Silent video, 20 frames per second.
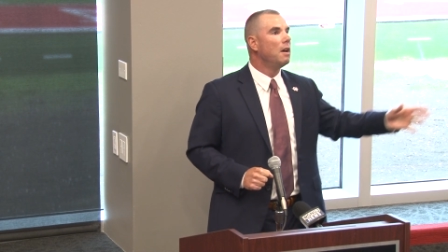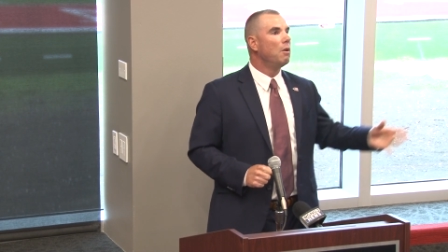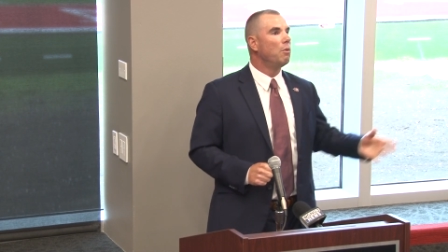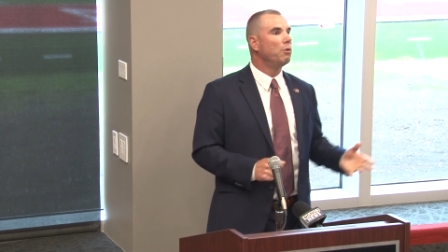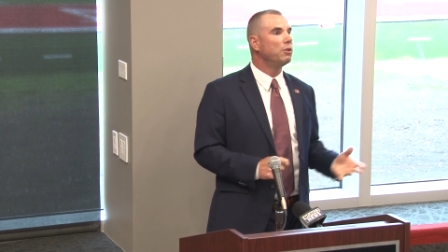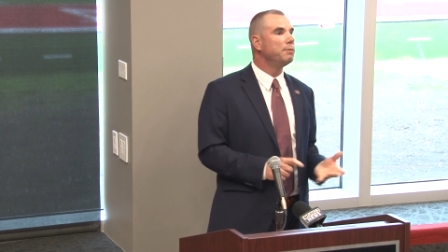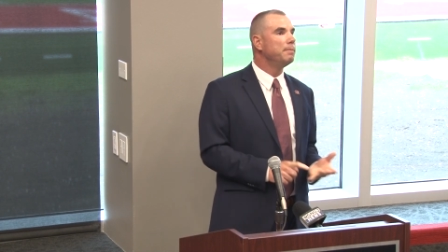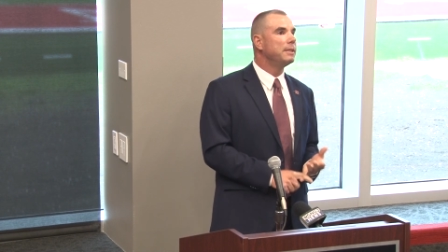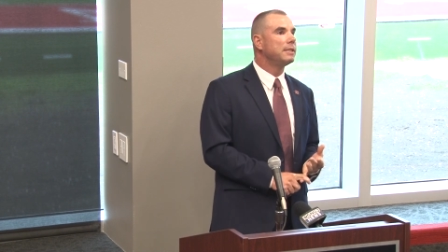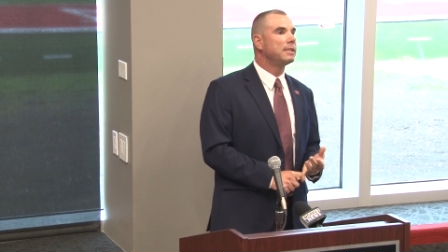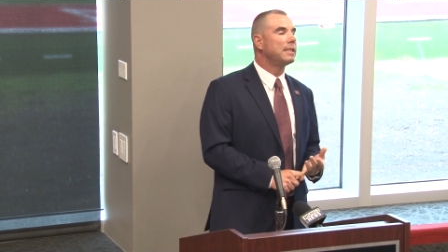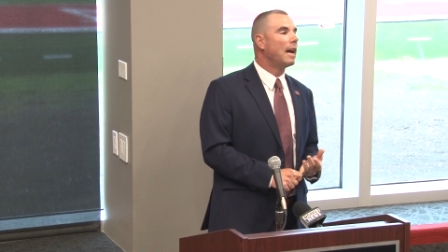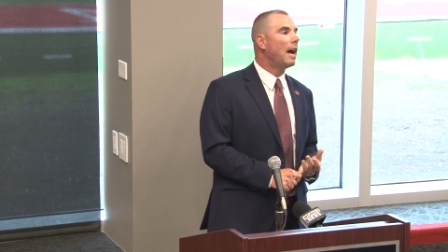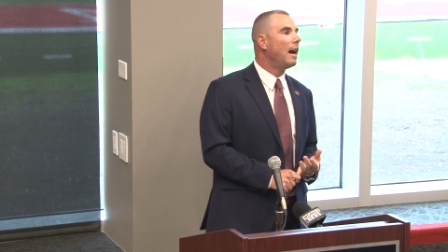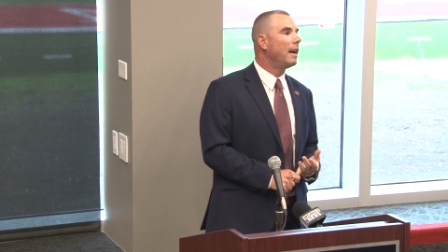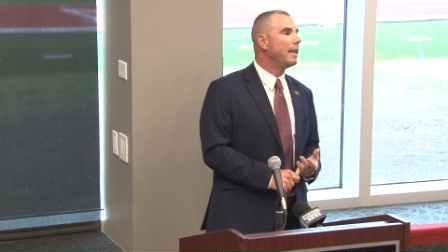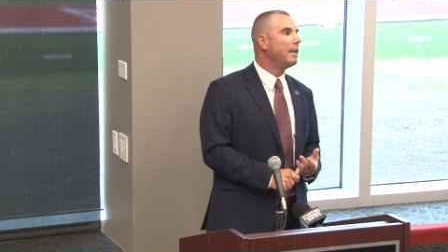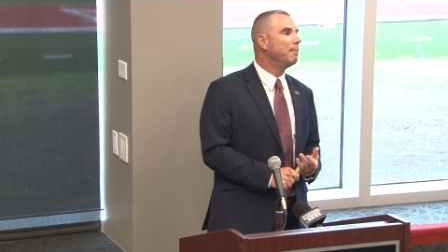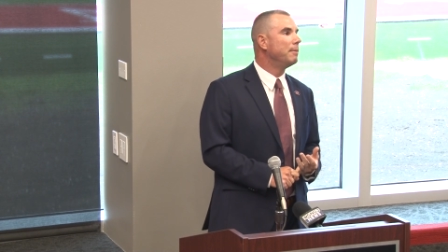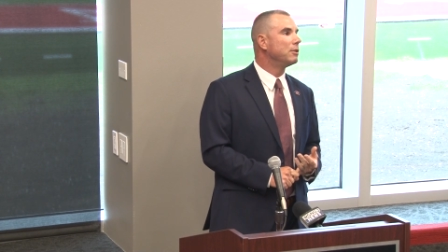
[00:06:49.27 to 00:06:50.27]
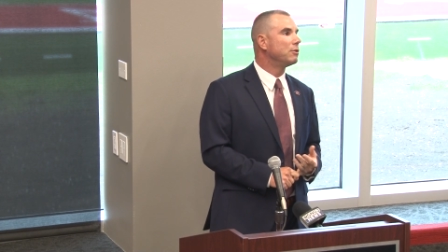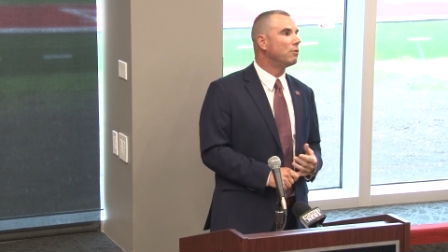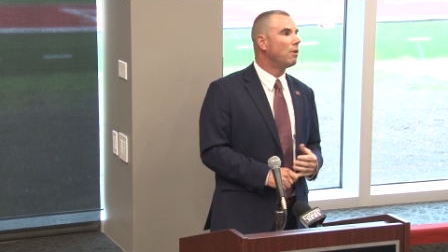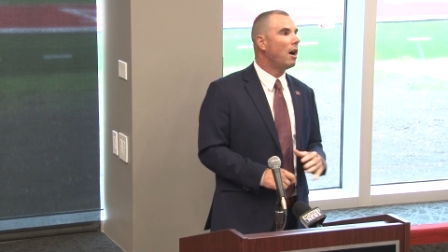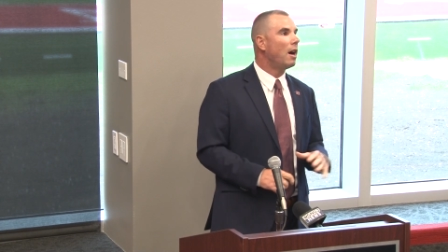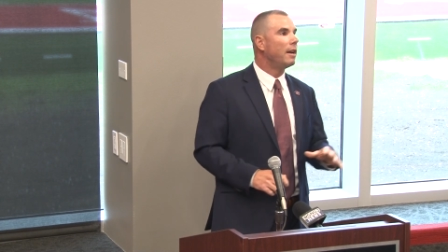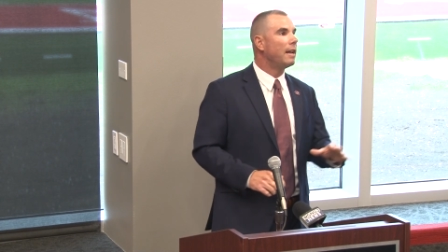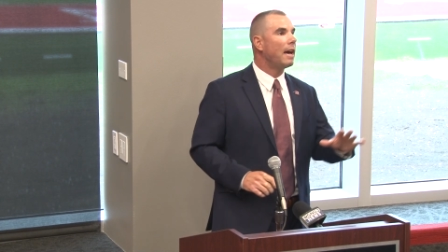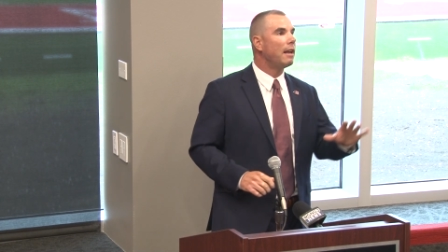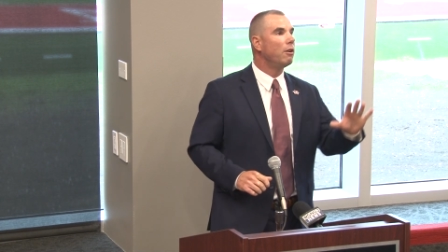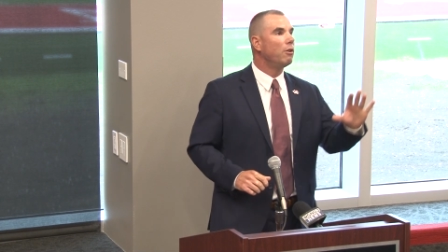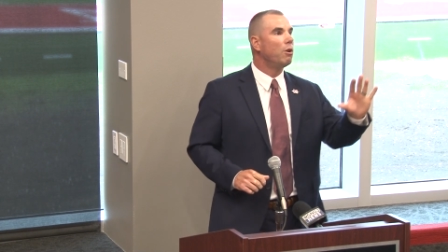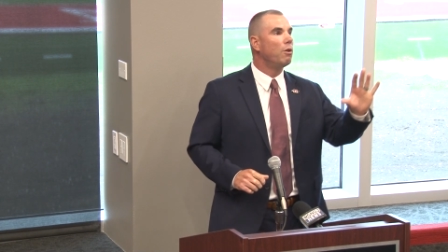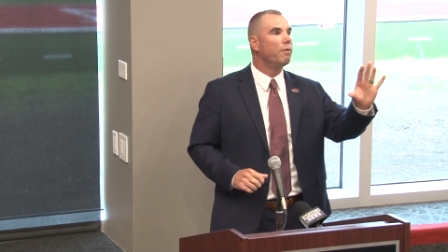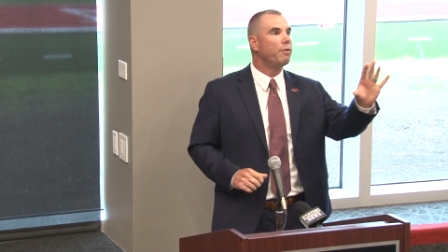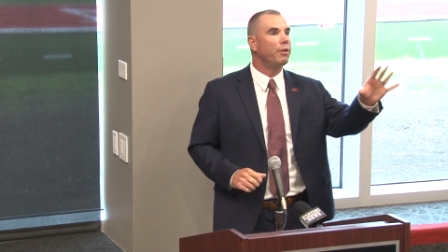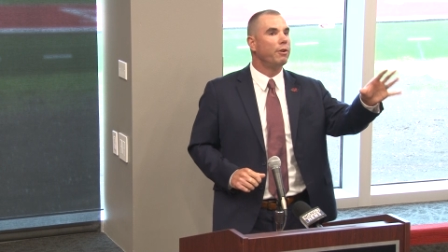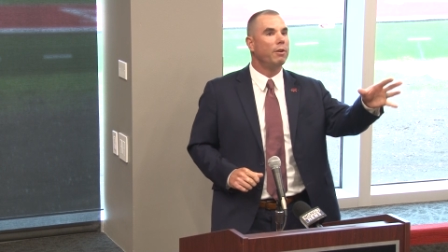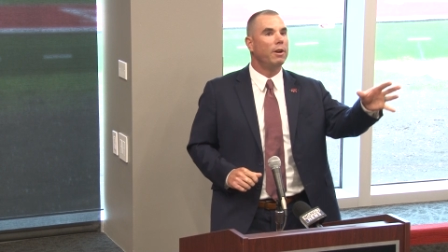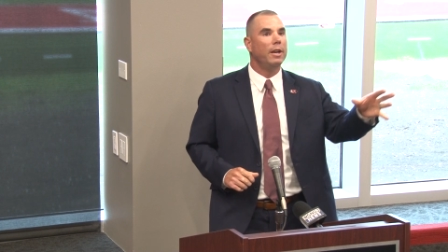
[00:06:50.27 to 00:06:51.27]
where's Miss Connie and Miss Rhonda? I don't know
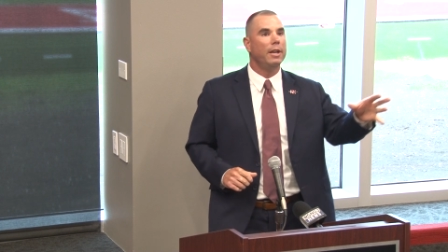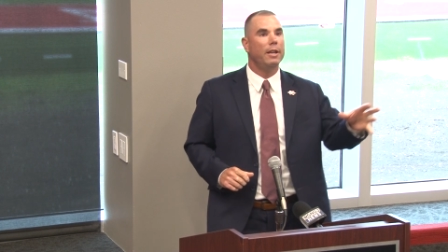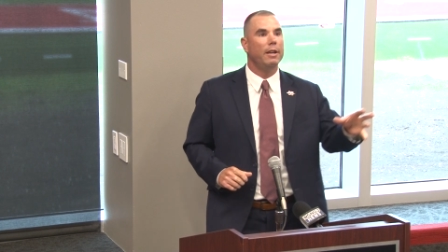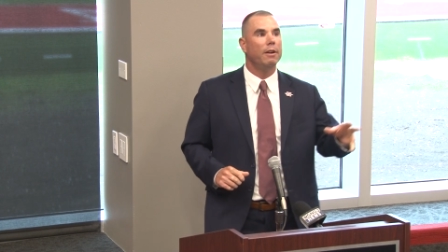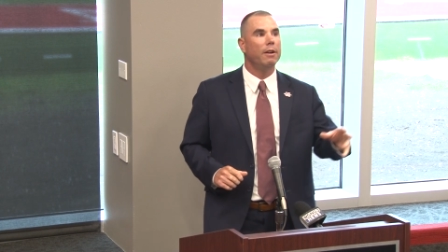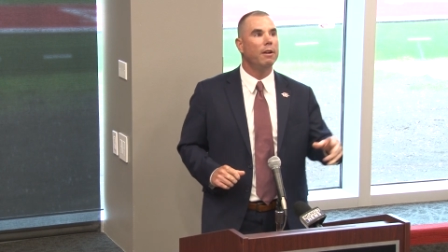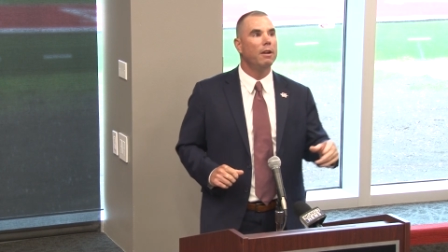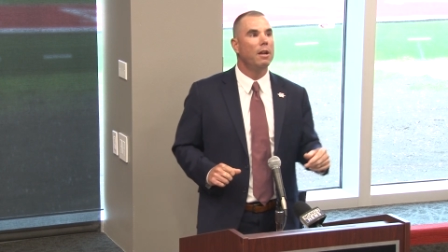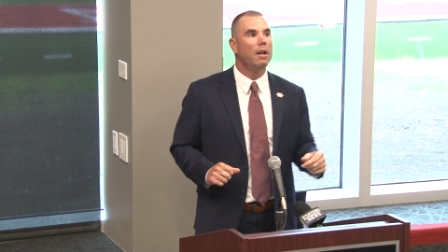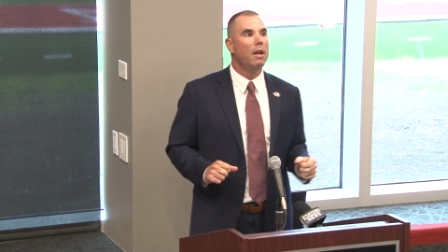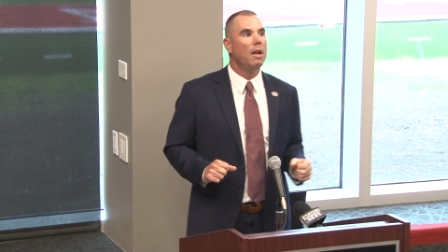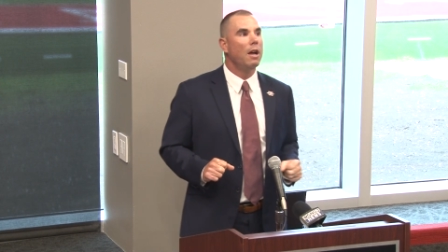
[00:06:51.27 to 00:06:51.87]
if they're in here.